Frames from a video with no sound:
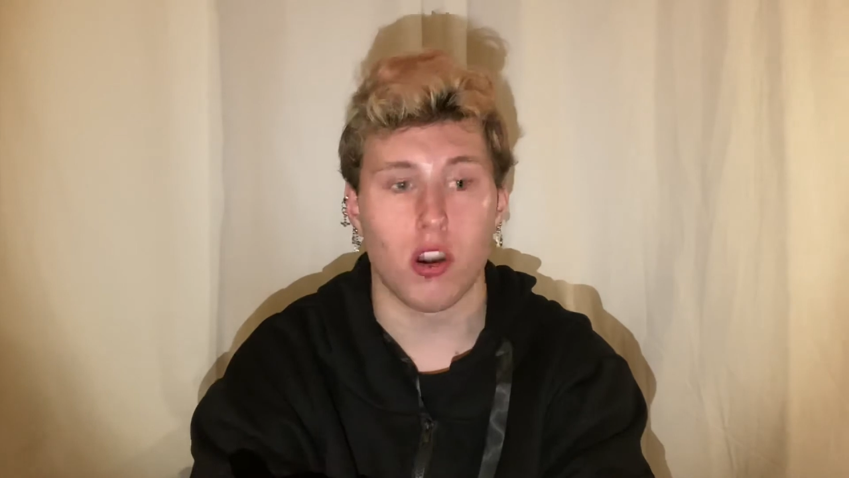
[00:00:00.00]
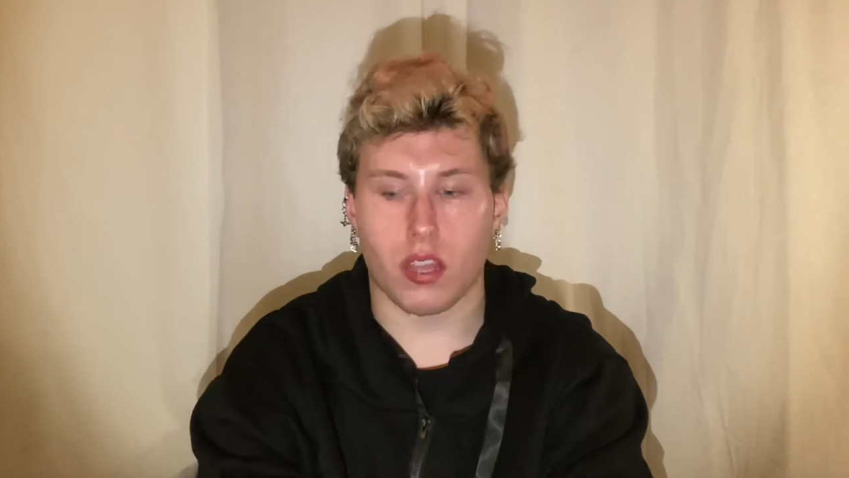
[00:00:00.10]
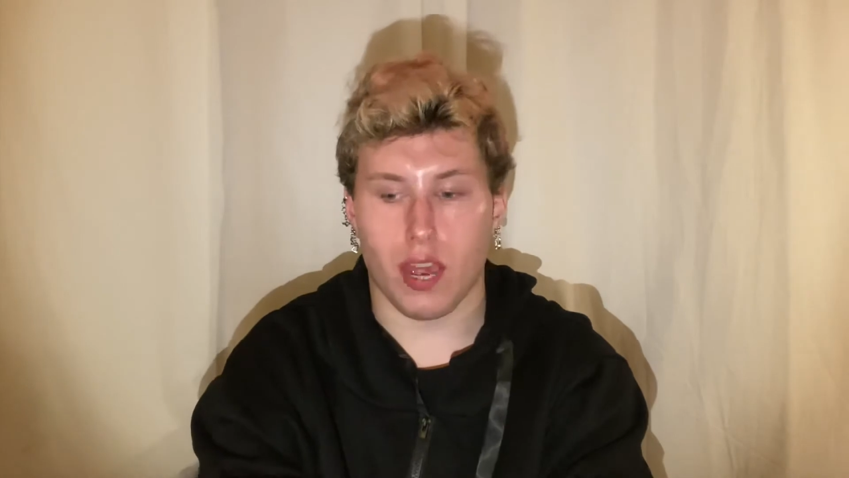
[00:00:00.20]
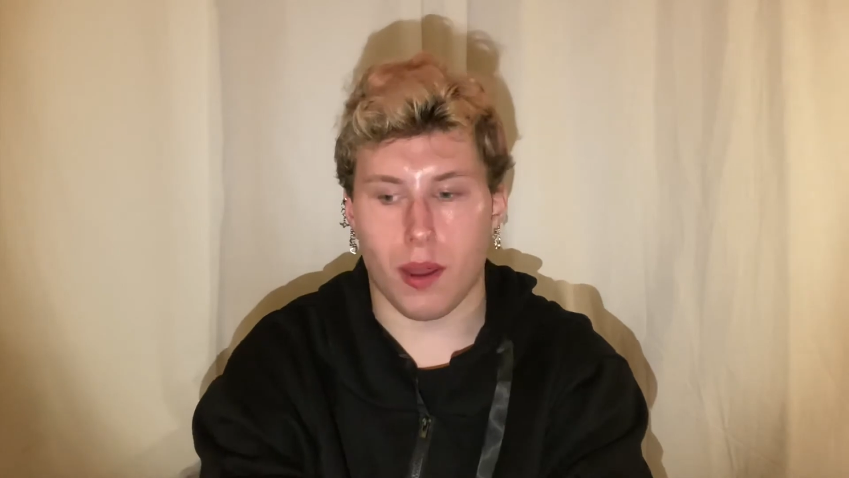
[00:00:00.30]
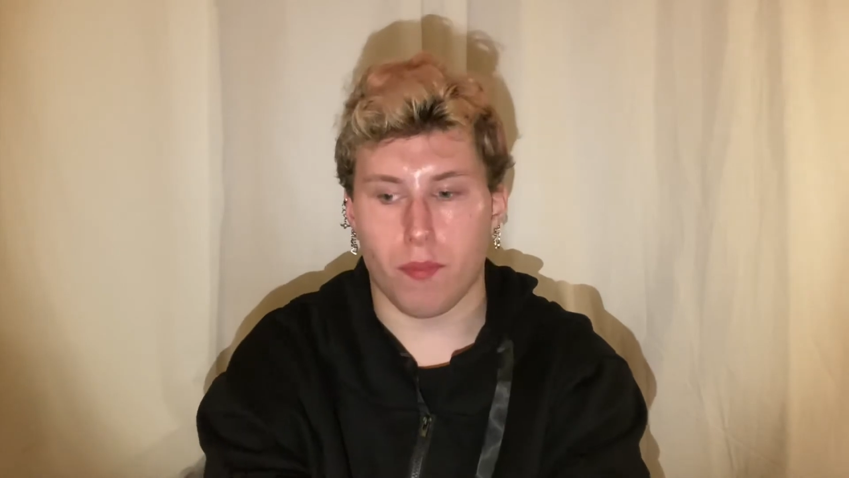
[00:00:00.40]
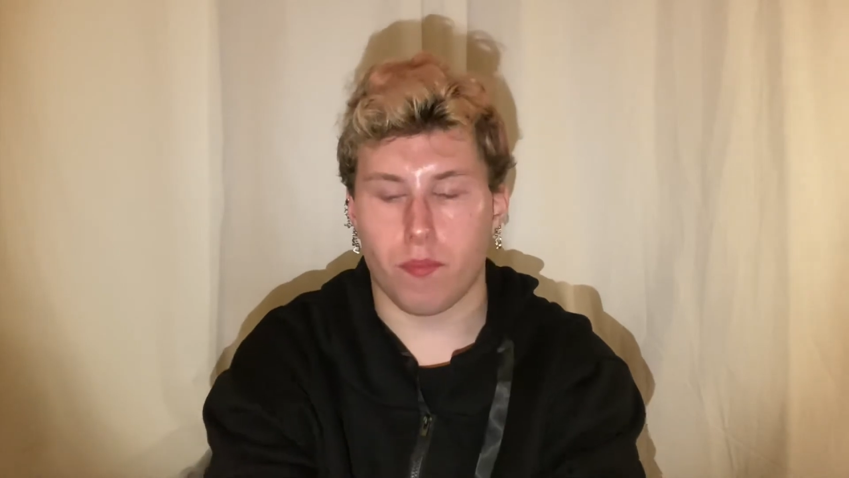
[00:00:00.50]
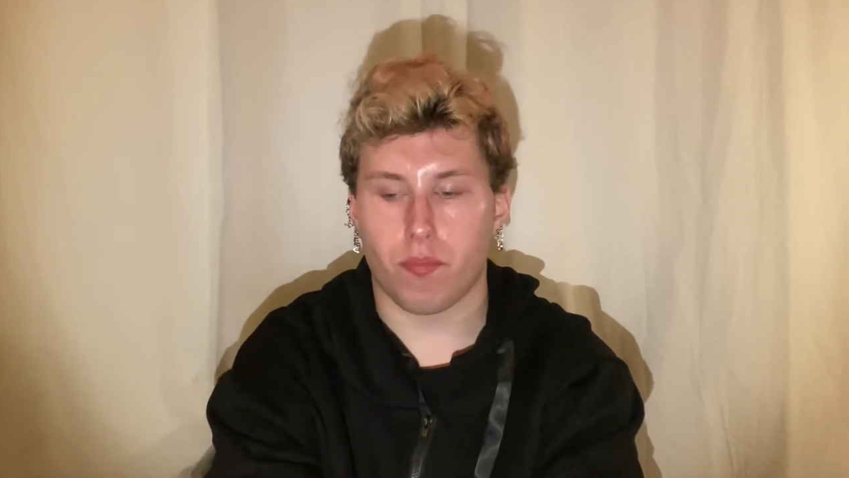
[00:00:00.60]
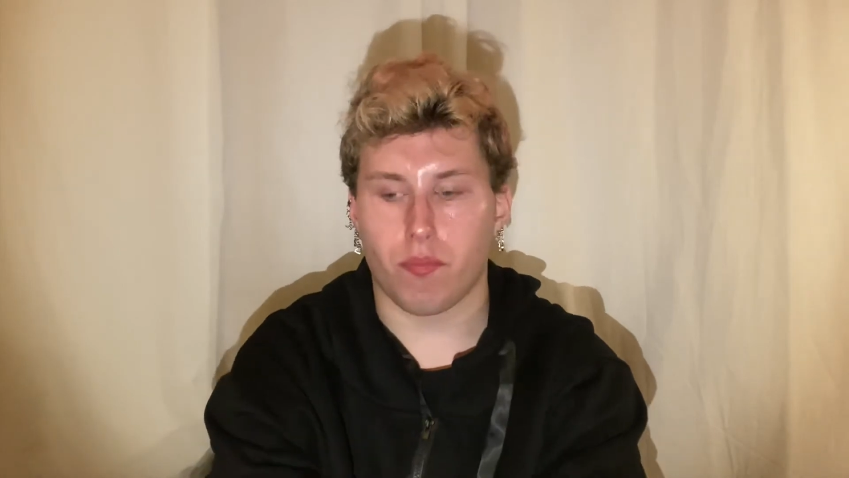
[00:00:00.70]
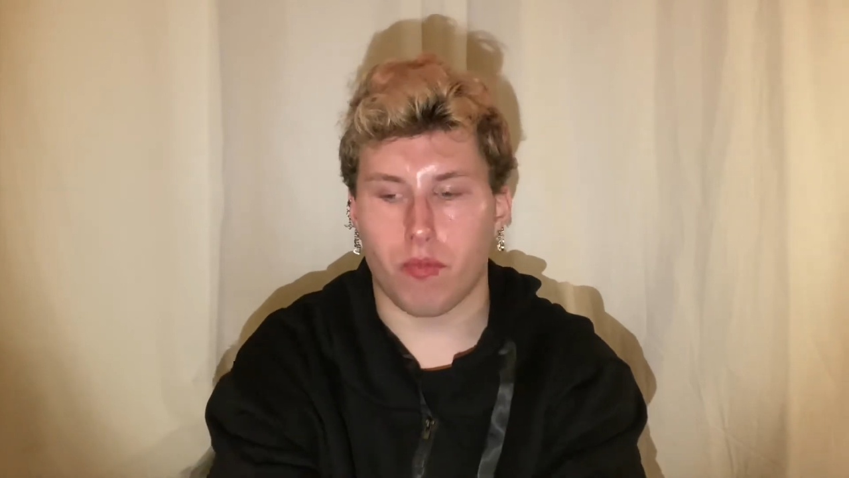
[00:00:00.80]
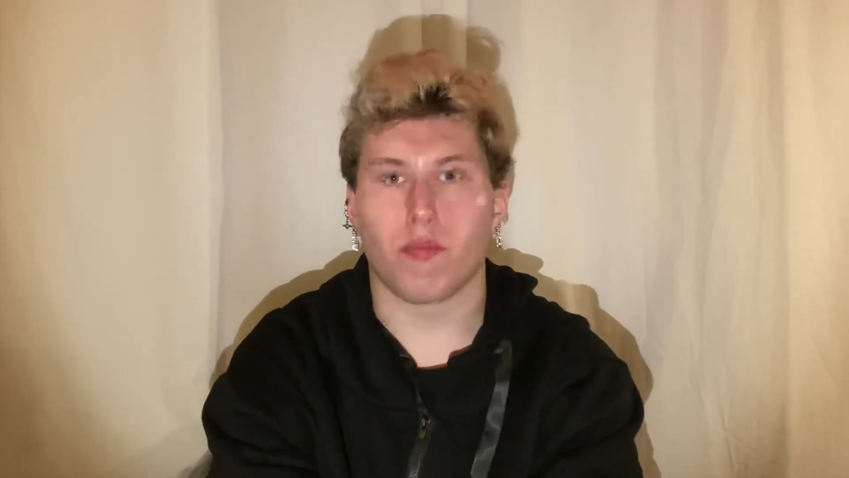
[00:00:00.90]
Yeah.
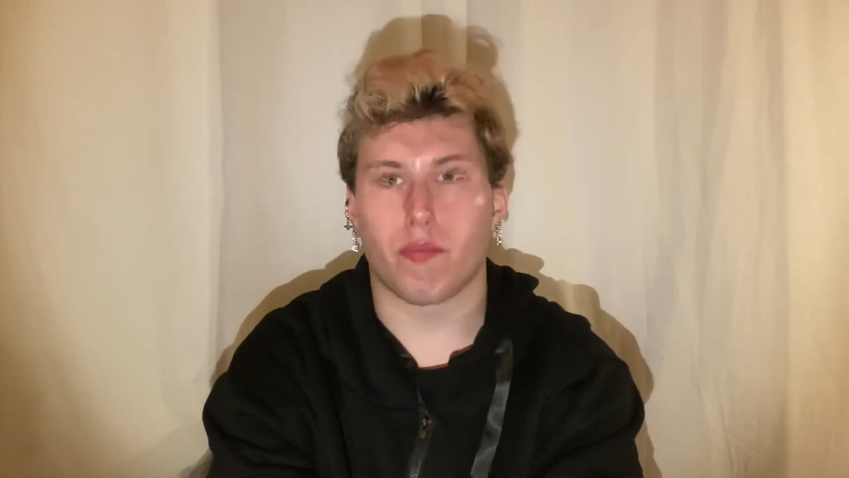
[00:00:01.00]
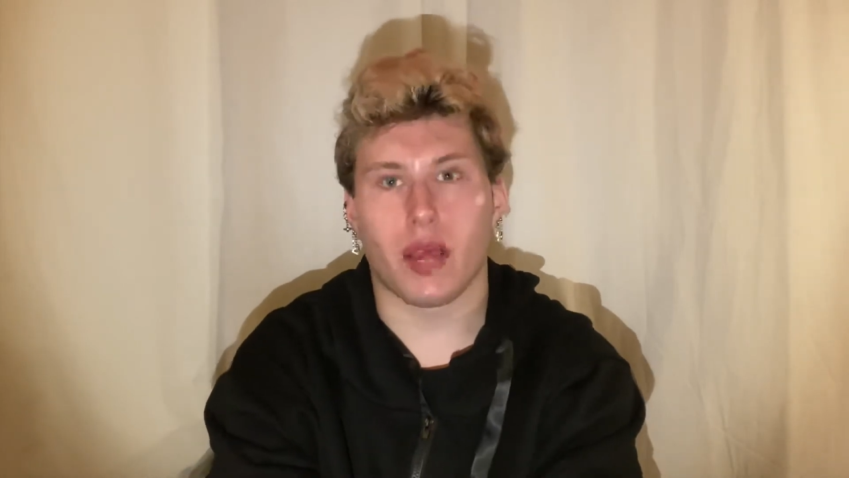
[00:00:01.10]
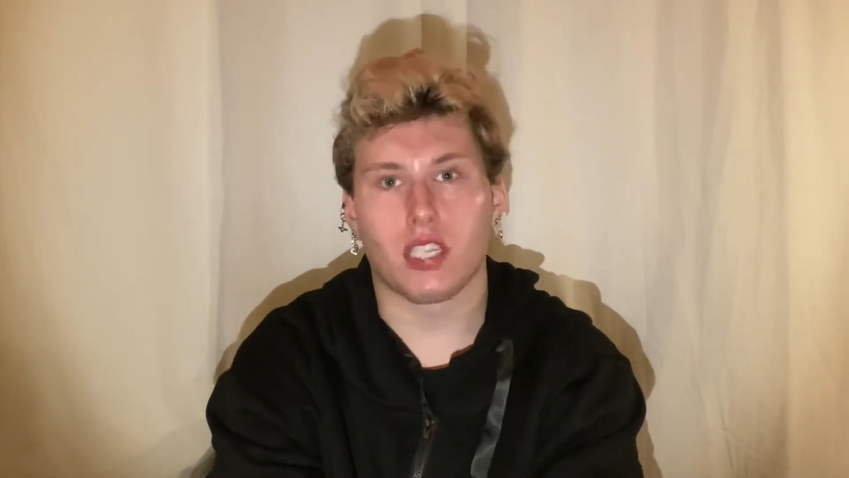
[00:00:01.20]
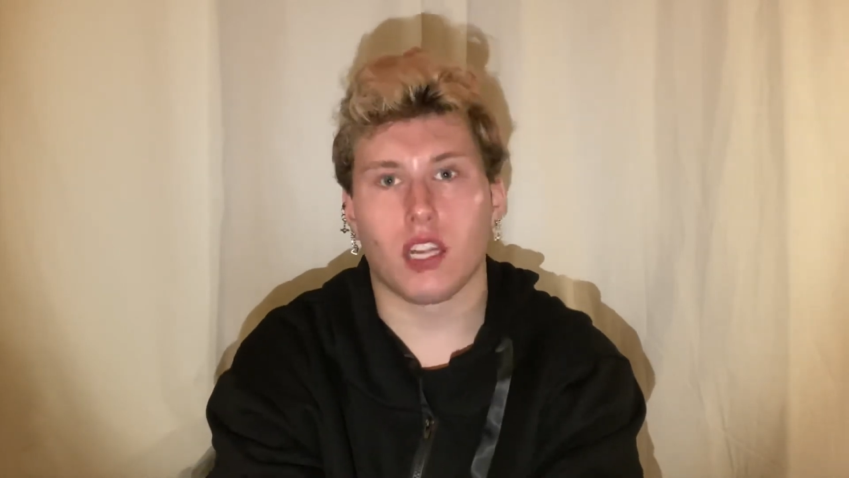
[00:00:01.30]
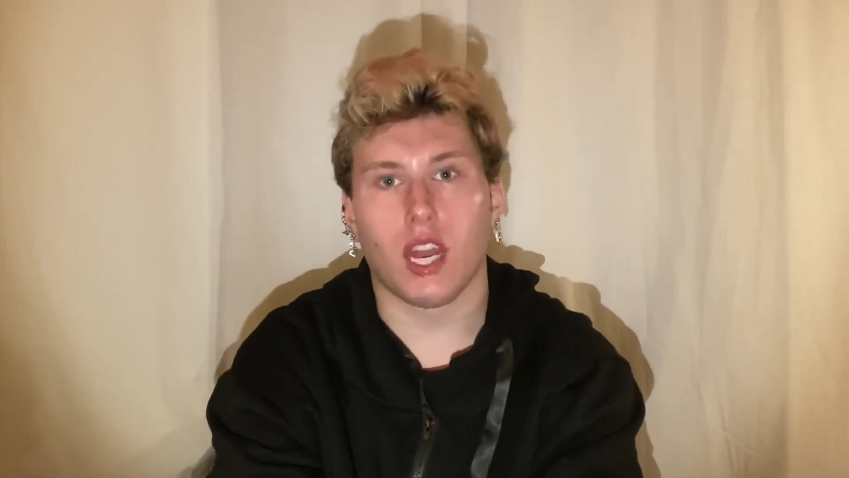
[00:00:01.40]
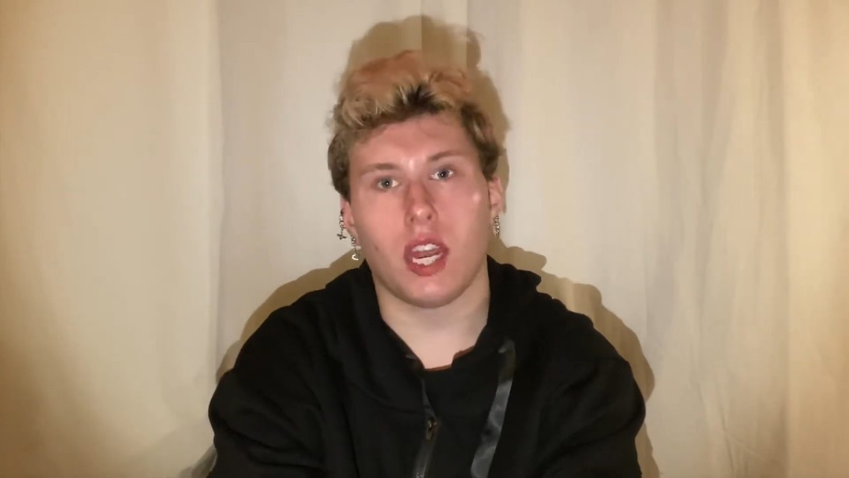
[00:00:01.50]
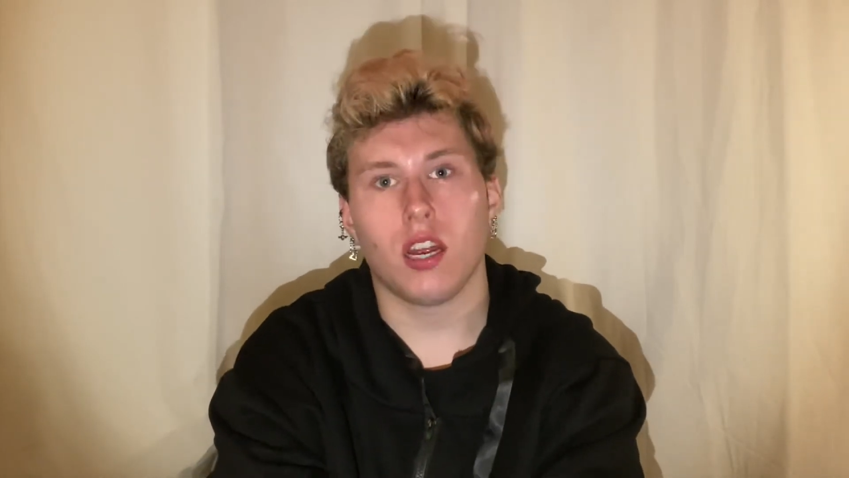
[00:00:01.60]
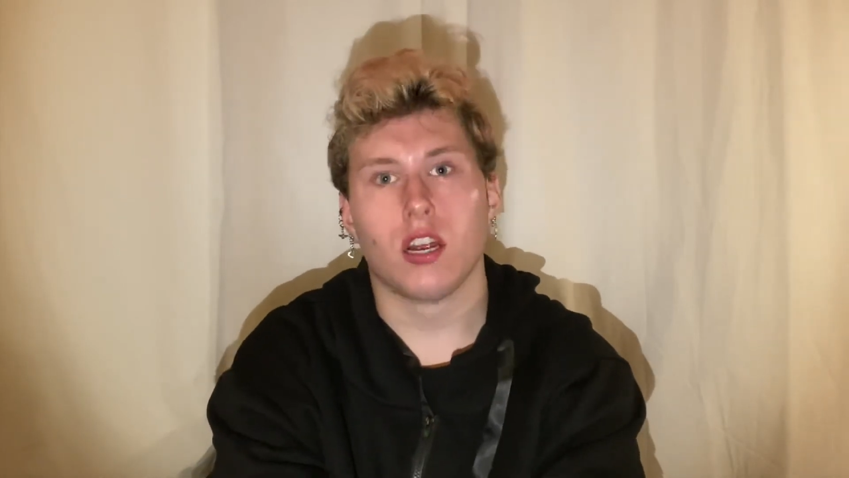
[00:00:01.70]
Basically,